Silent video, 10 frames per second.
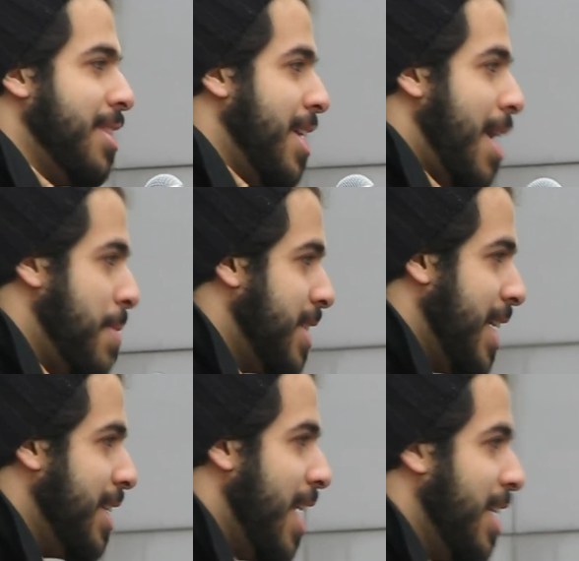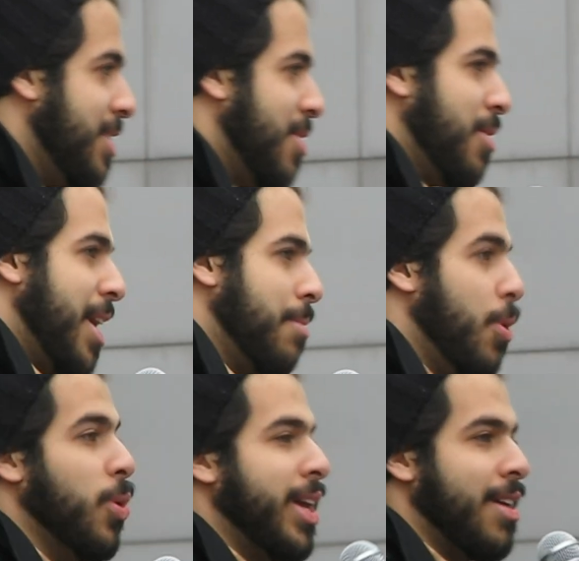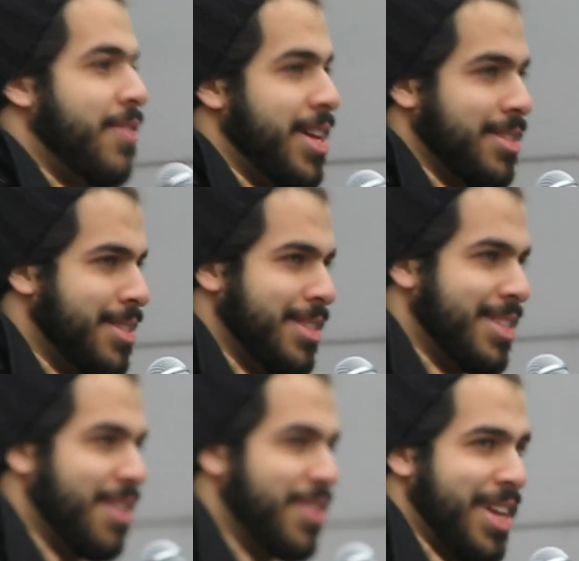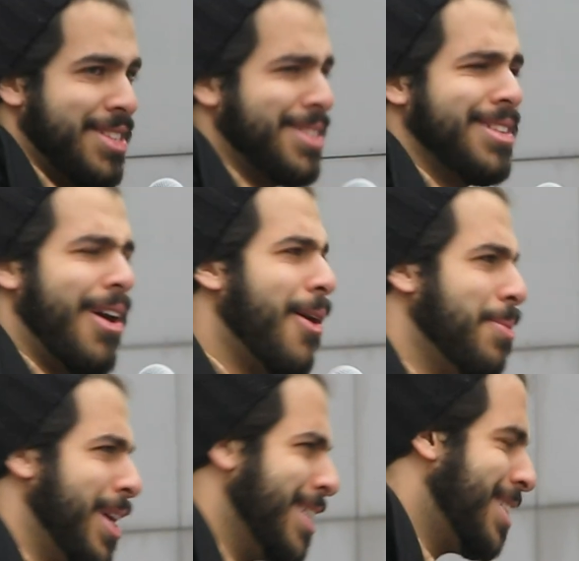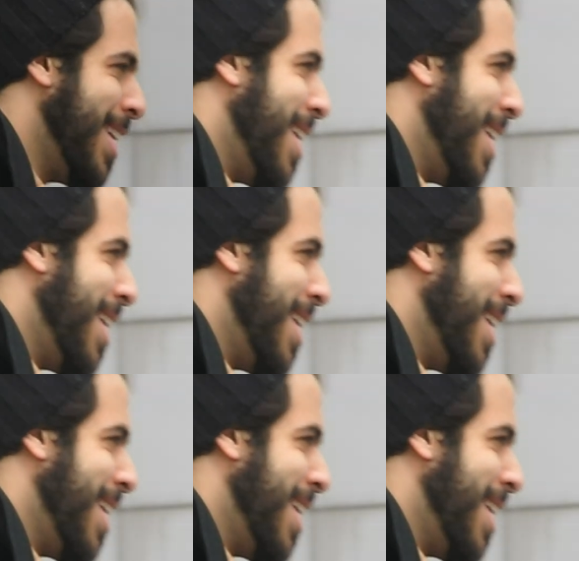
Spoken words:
MSA does are like bowling events and stuff, like just harmless.